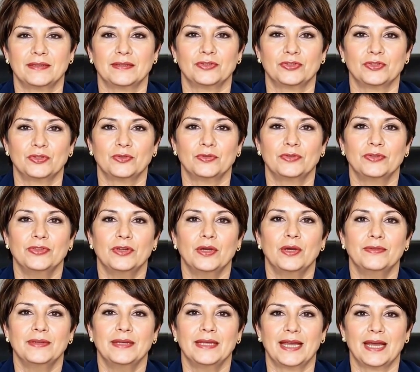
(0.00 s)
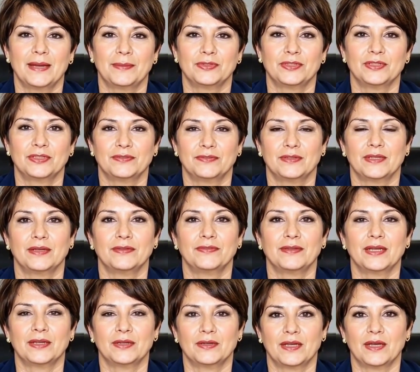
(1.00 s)
2. Solve the CAPTCHA to
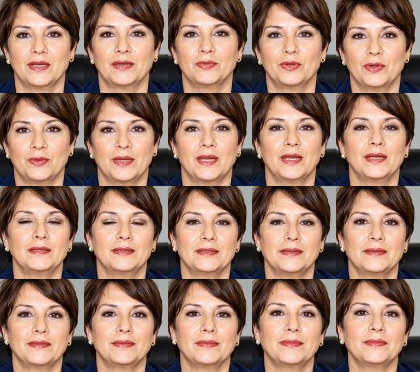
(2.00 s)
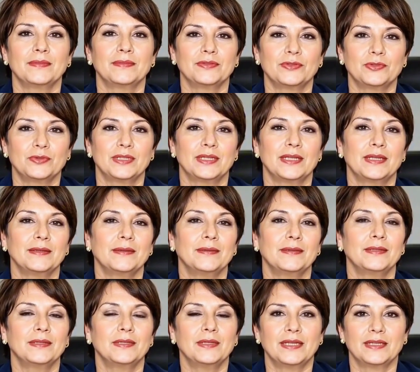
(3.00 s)
verify you're not a robot. 3.
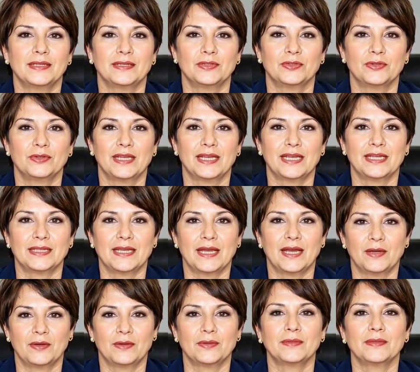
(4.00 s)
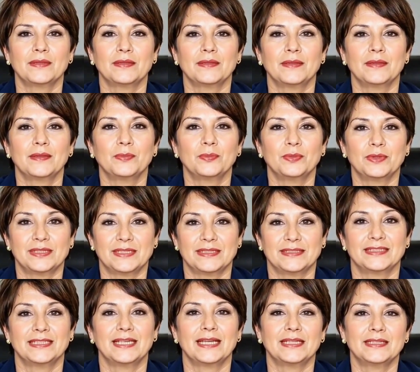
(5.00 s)
Click Create Now. Within
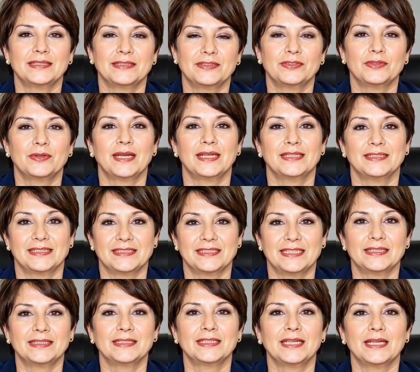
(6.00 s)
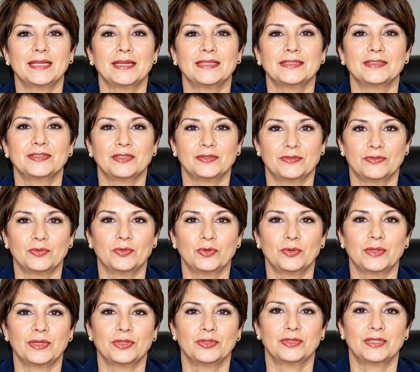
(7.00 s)
seconds, your SSH TLS server will
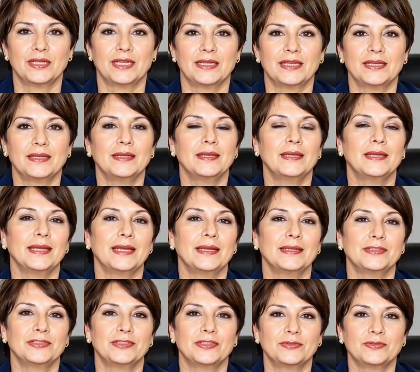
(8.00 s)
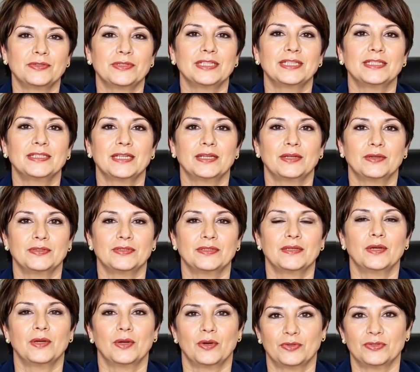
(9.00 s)
be created, and the server details,
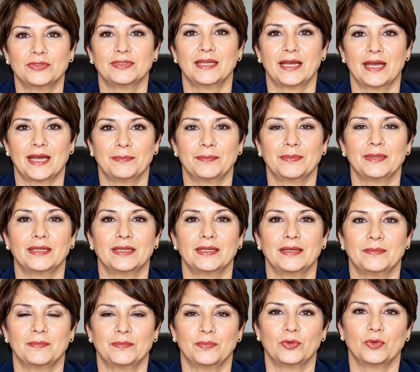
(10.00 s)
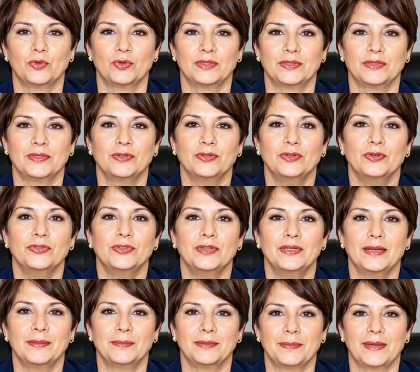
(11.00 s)
host IP, port,
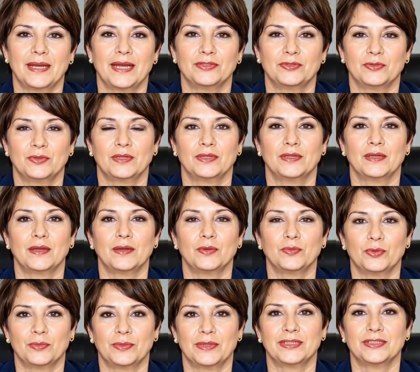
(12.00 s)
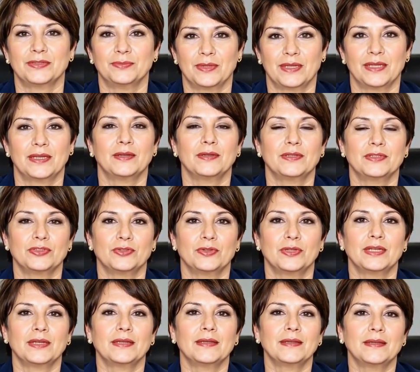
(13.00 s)
username, and password will be displayed on the
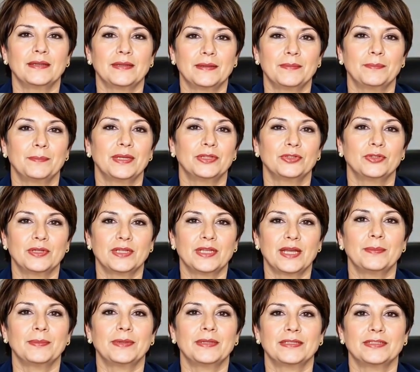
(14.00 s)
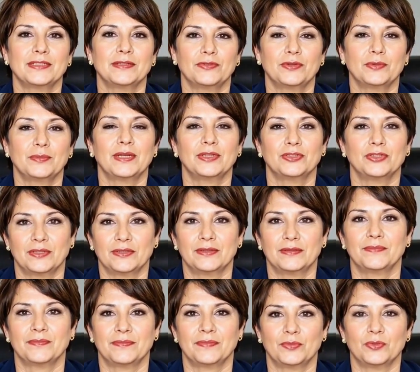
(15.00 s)
screen. Make sure to copy this information.
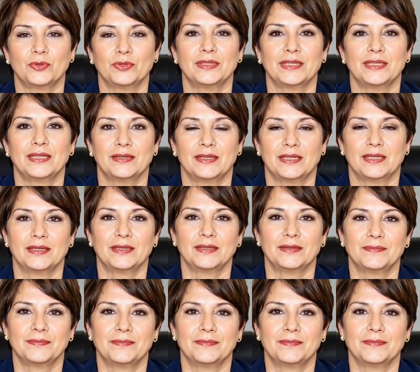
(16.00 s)
We'll need it later.